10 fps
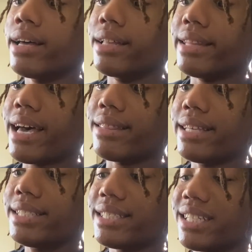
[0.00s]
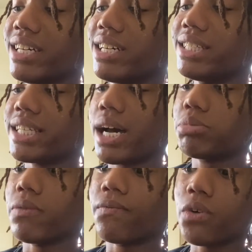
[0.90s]
that this is a good time
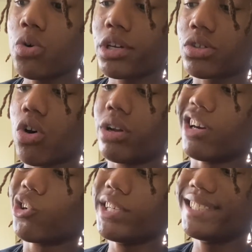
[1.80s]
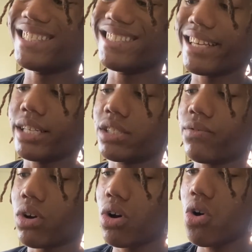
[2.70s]
to focus on increasing things of
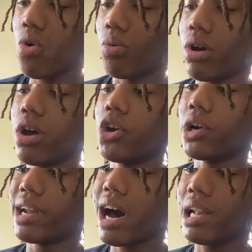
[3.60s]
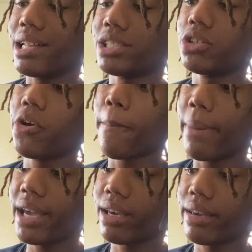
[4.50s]
your own, your knowledge, your
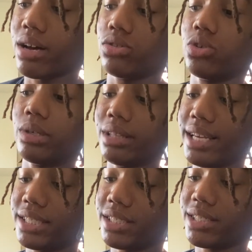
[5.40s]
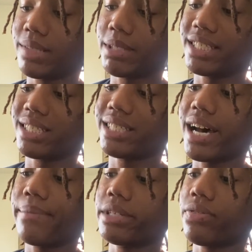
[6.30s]
bank accounts, your relationships. It's a
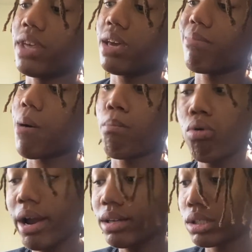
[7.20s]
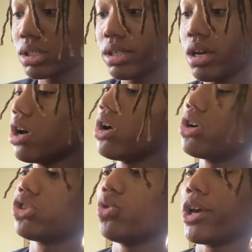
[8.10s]
time to think about pregnancy,
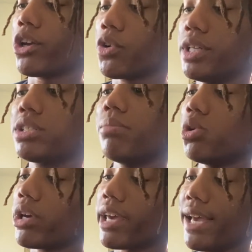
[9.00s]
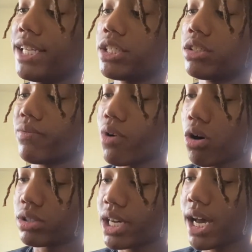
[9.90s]
to increase communications of
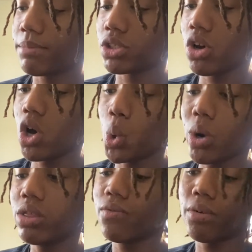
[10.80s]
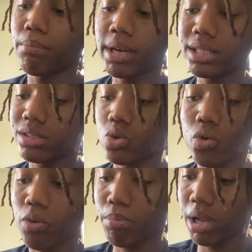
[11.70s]
all types, whether for business or
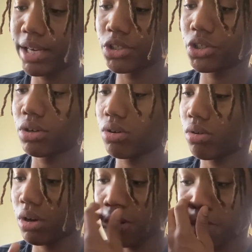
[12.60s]
for pleasure, okay?